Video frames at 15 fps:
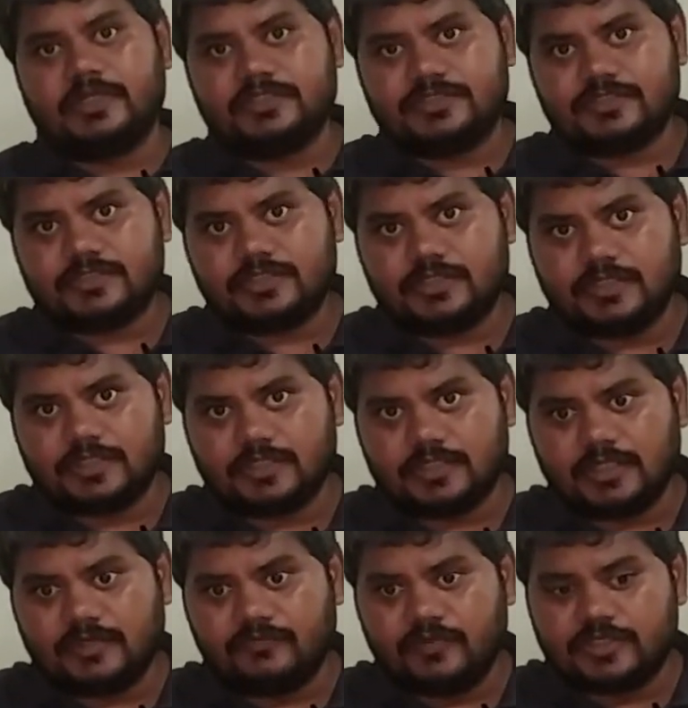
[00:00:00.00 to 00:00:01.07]
bridge
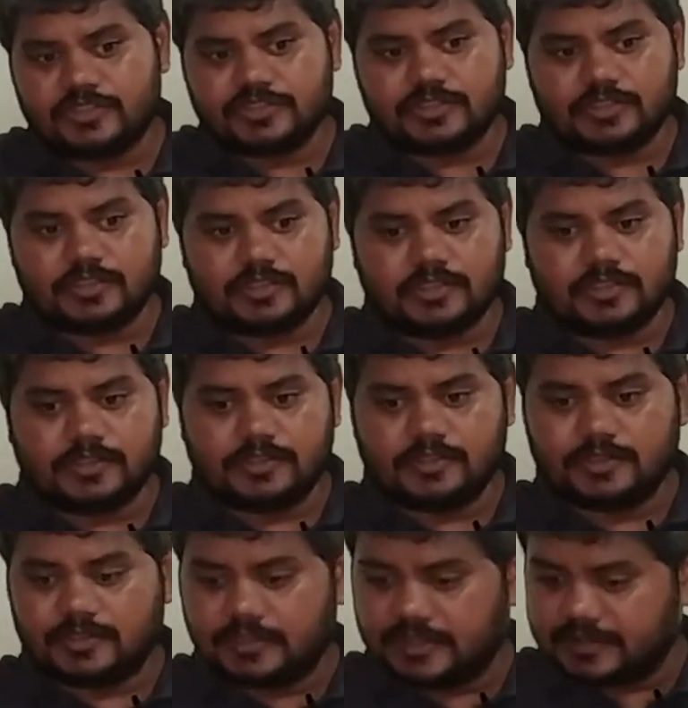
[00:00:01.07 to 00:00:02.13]
in which
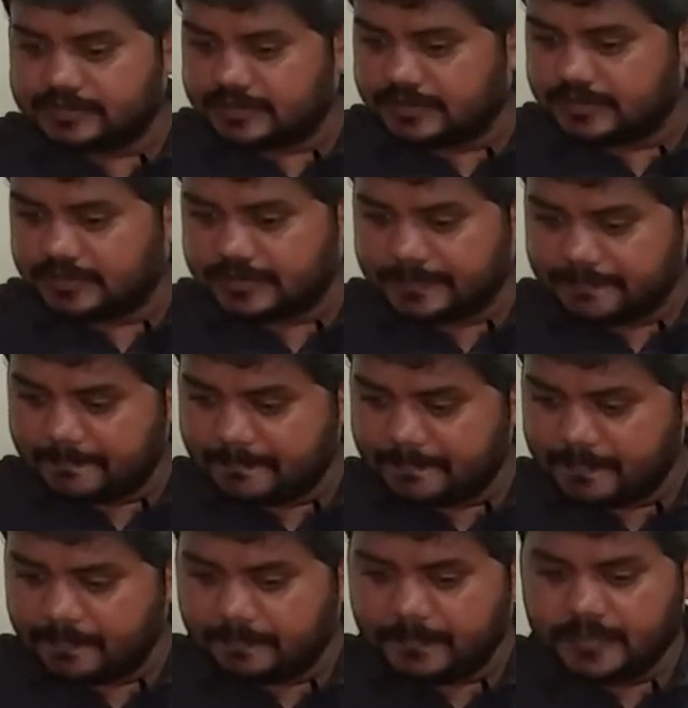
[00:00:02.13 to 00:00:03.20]
there's a
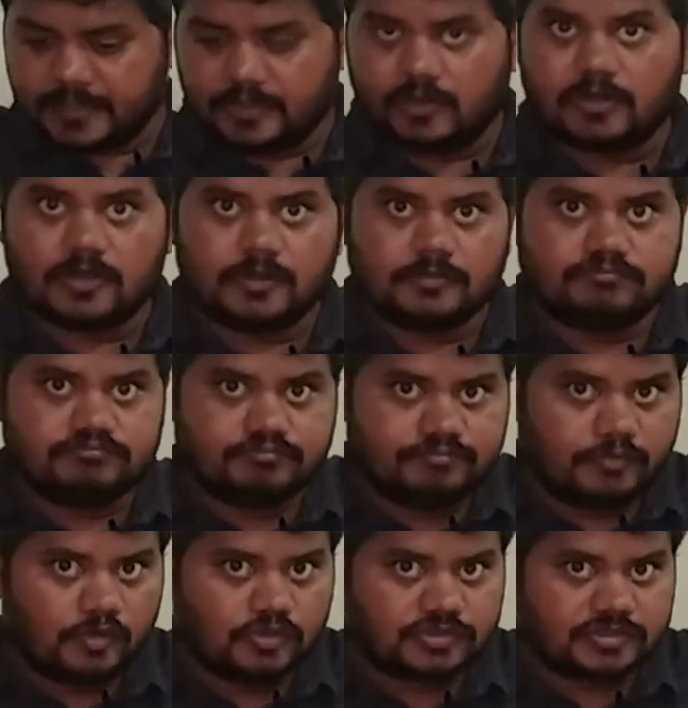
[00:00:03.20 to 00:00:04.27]
pin or a
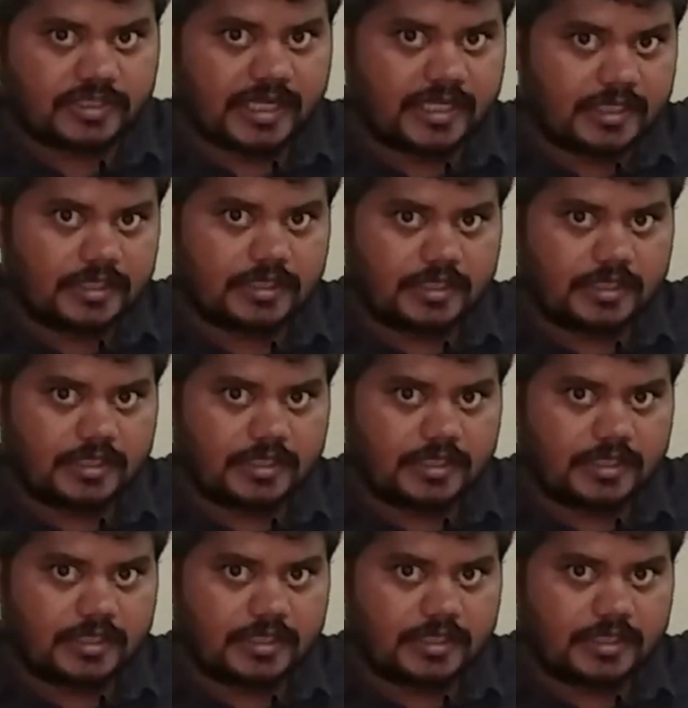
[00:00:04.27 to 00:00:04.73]
post like